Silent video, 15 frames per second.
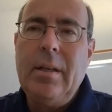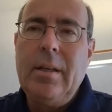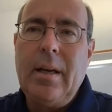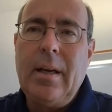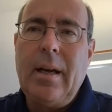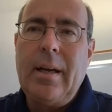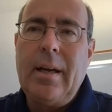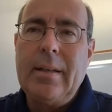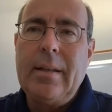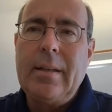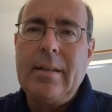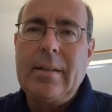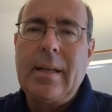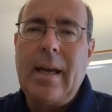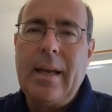Uh,
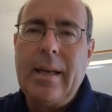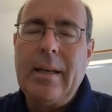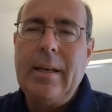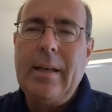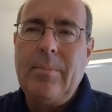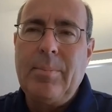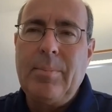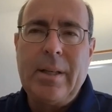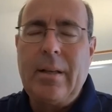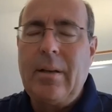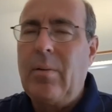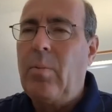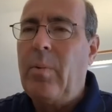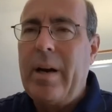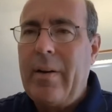side, and in
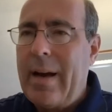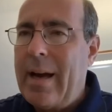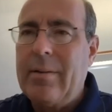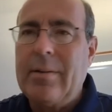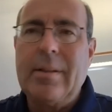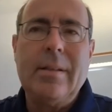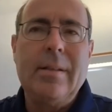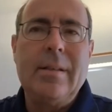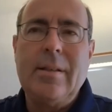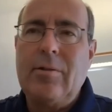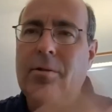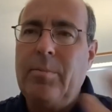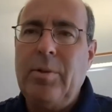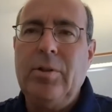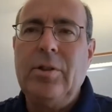particular warehouses,
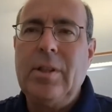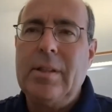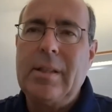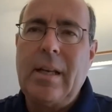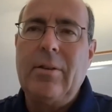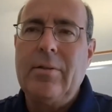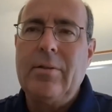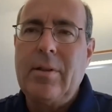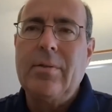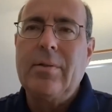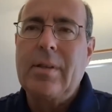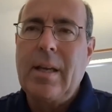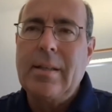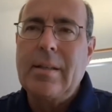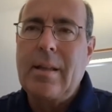distribution centers, those
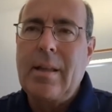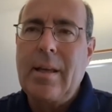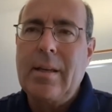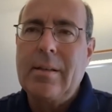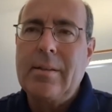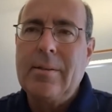kinds of things.